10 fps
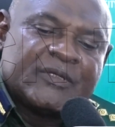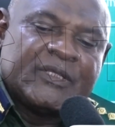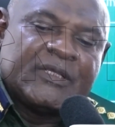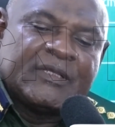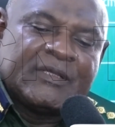
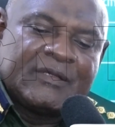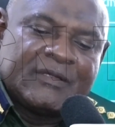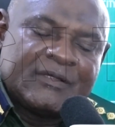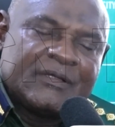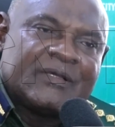the
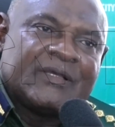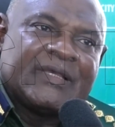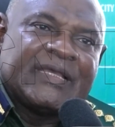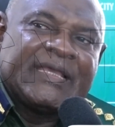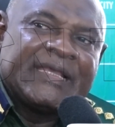
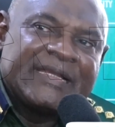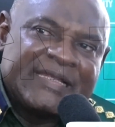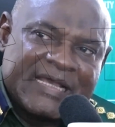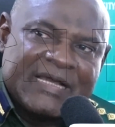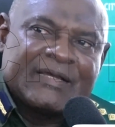
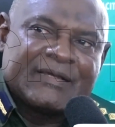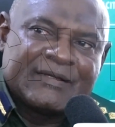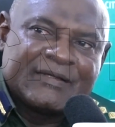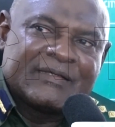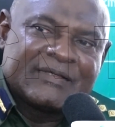area
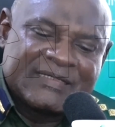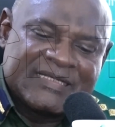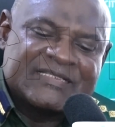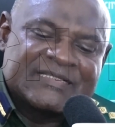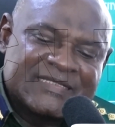
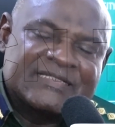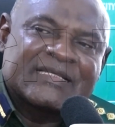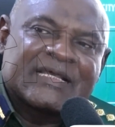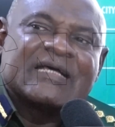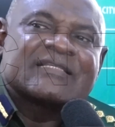
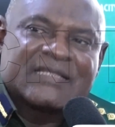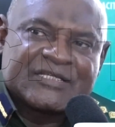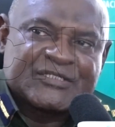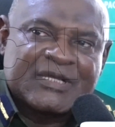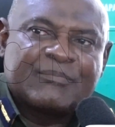designated as
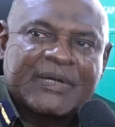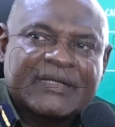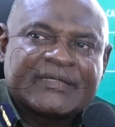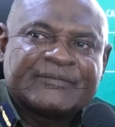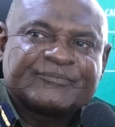national
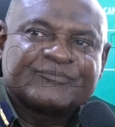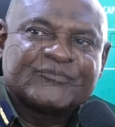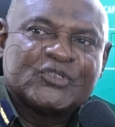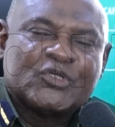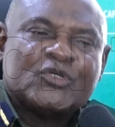park.
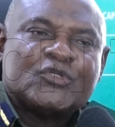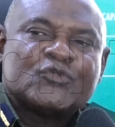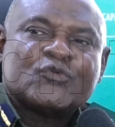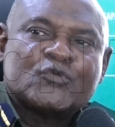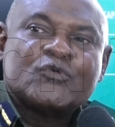
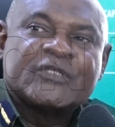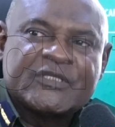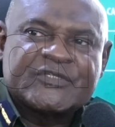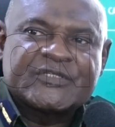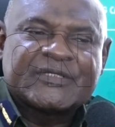To do
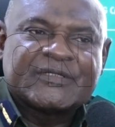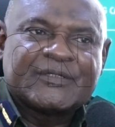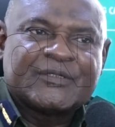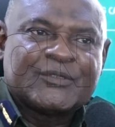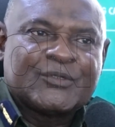this,
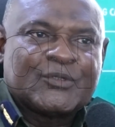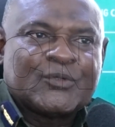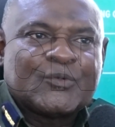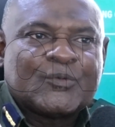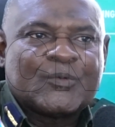
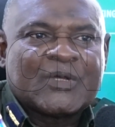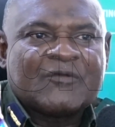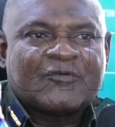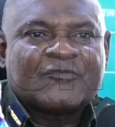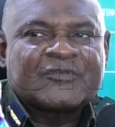we
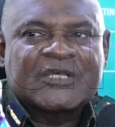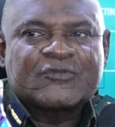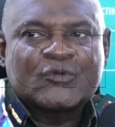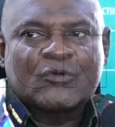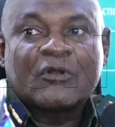have
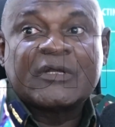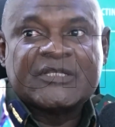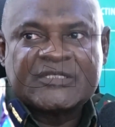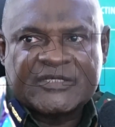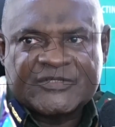officers we call
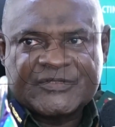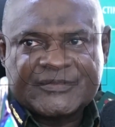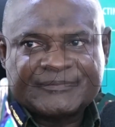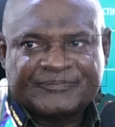rangers